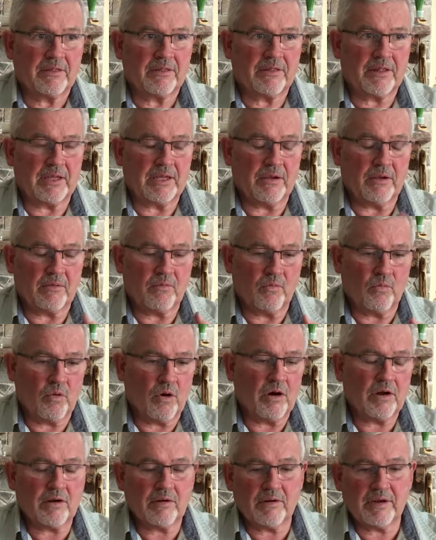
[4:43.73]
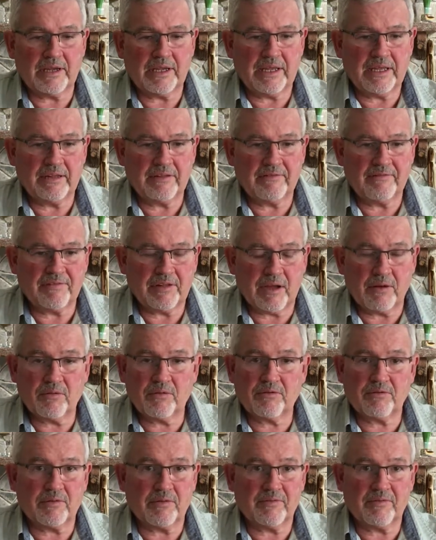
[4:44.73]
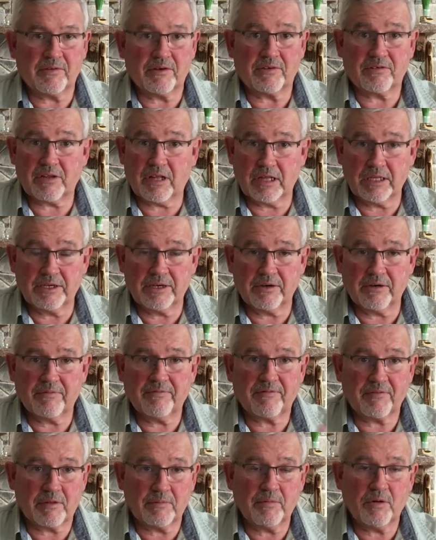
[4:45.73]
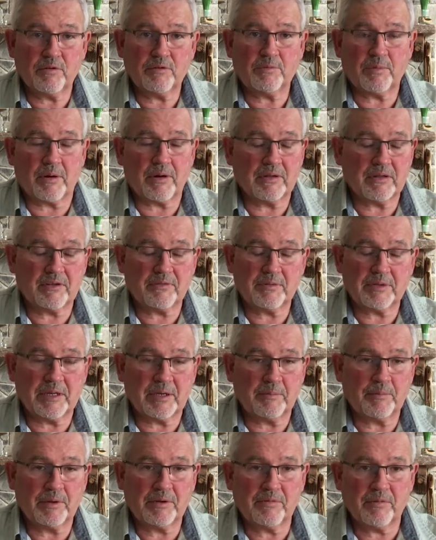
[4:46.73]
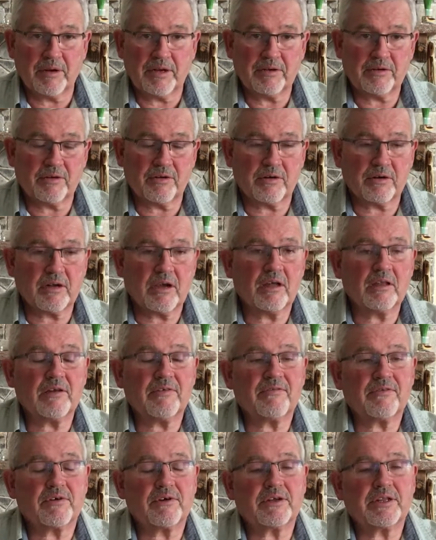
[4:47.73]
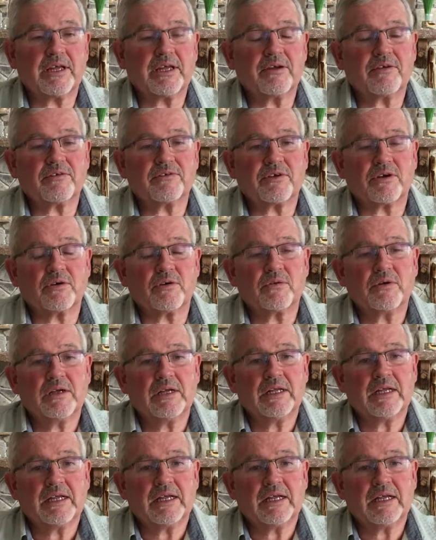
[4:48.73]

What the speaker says: the water in Flowers River is clear for the most part, unless we get a big rain, turn color for a day or so.